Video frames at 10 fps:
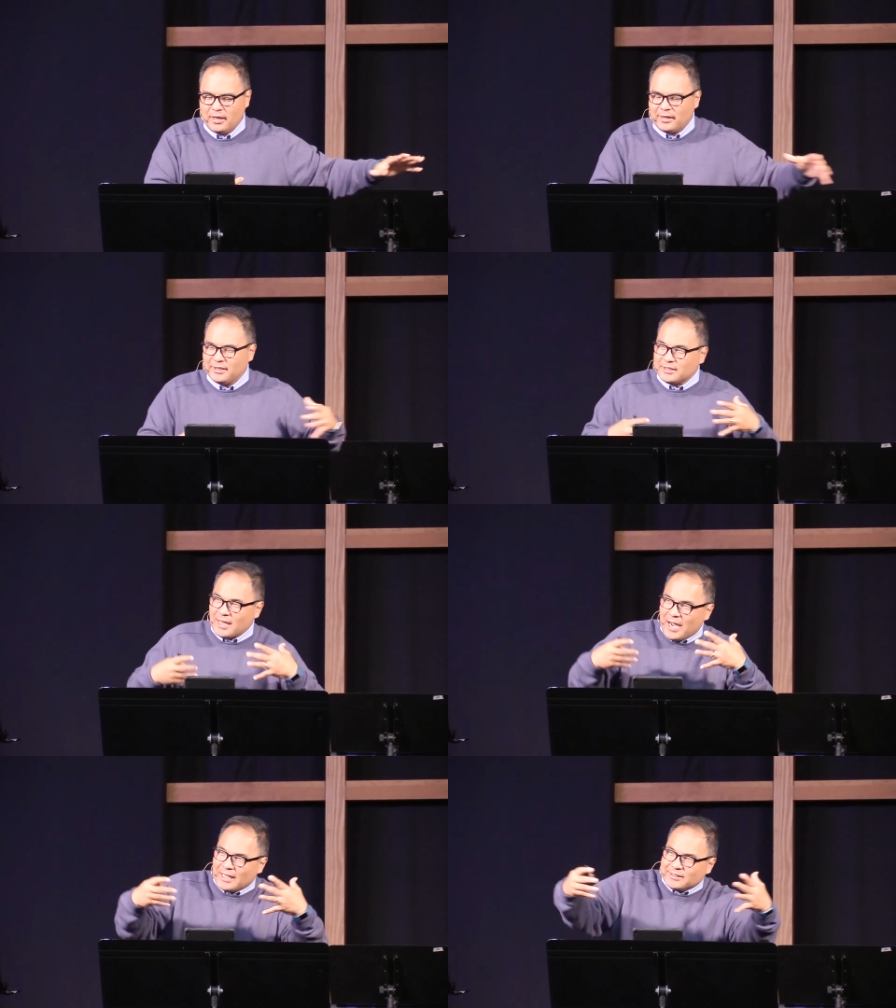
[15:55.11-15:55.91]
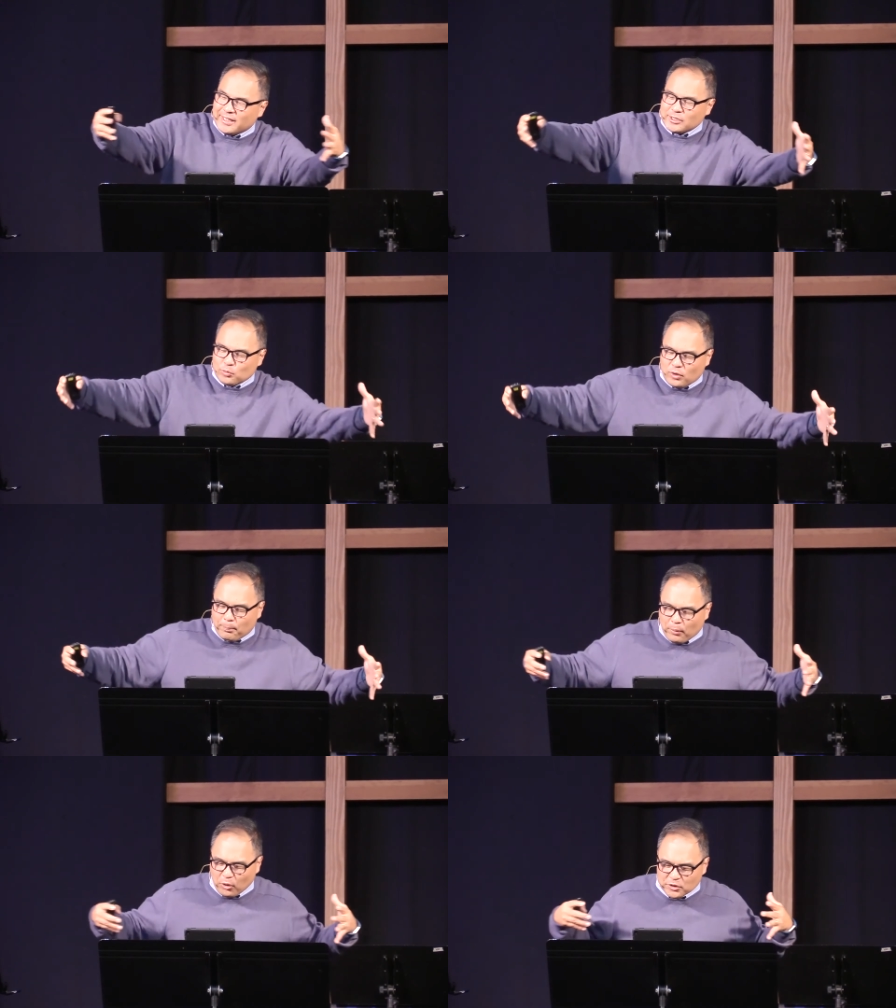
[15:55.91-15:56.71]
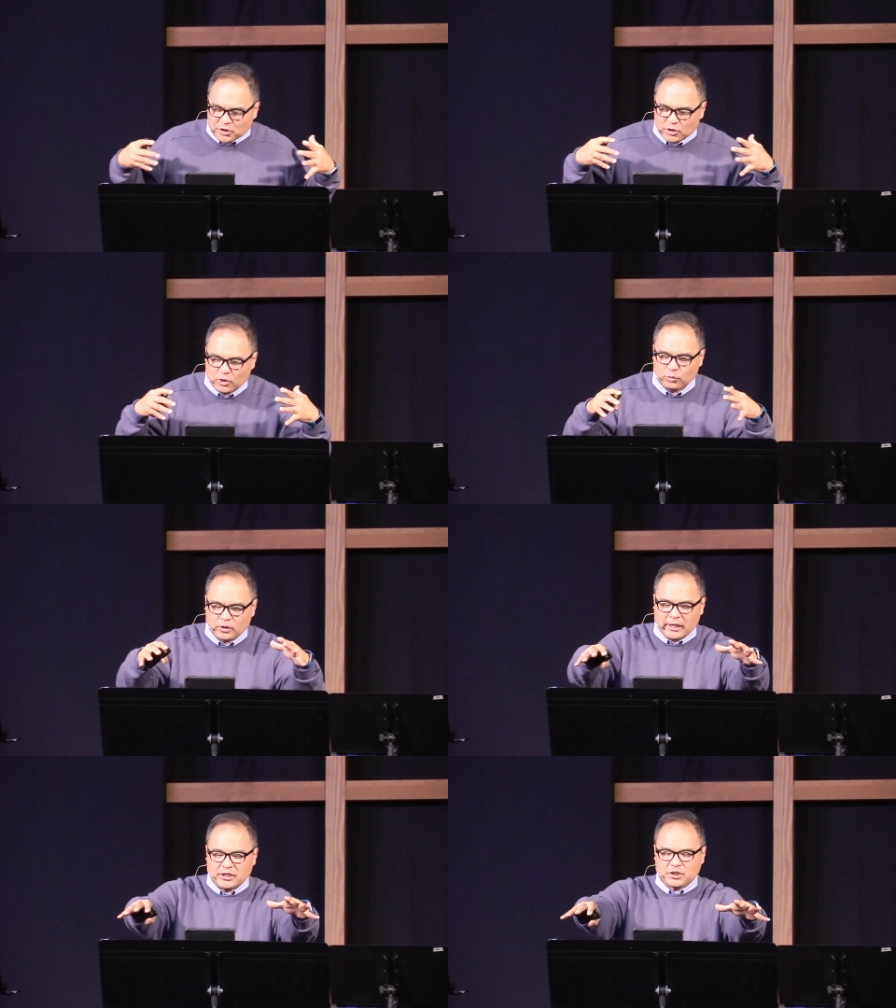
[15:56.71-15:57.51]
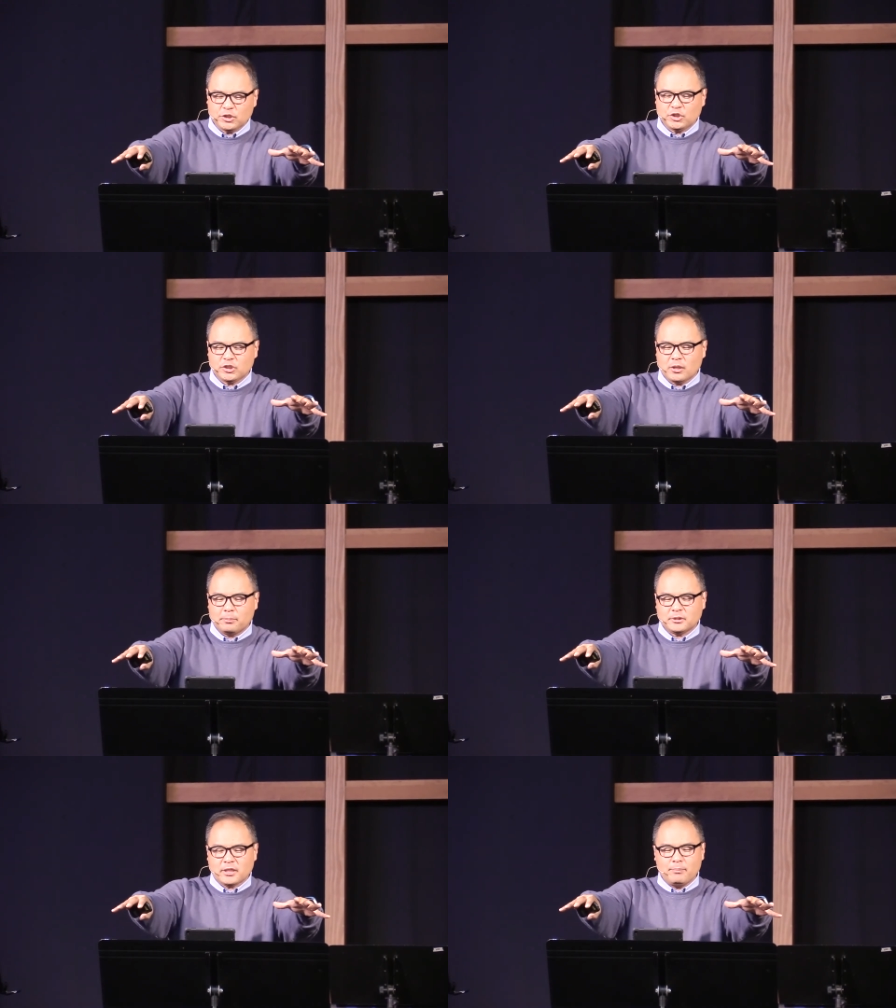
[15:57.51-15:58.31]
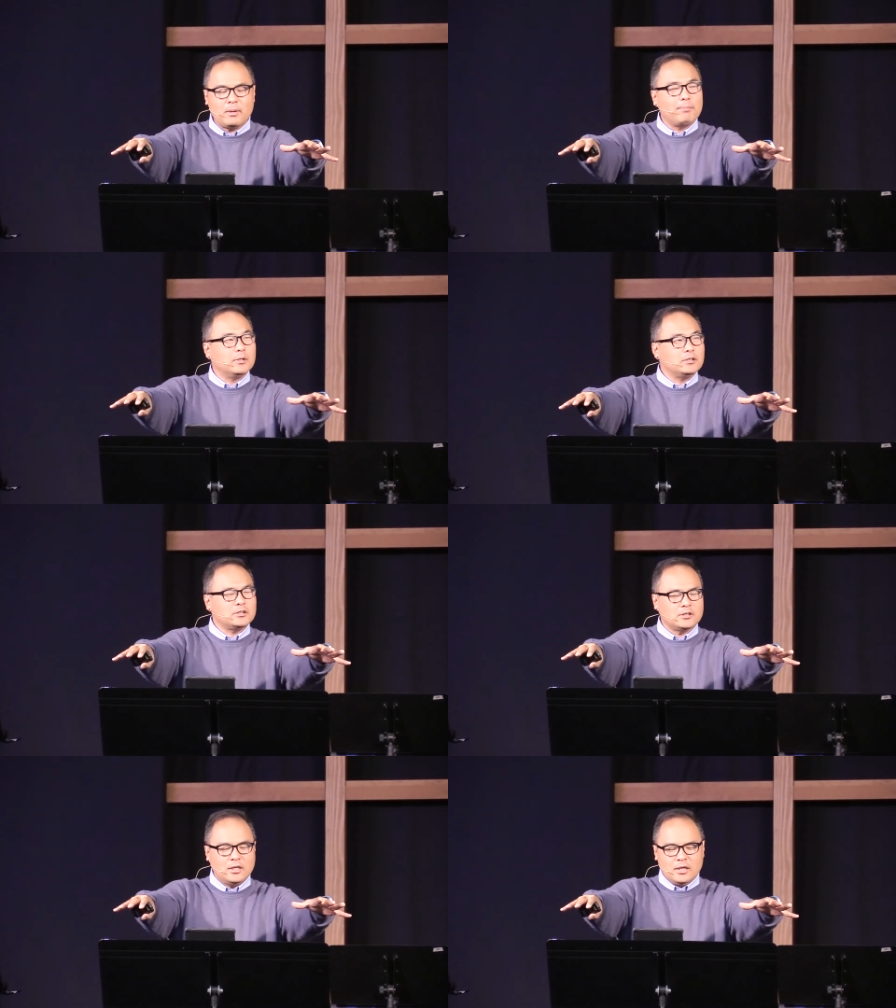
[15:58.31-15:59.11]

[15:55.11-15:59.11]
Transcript: and these contexts where personal relationships can be built.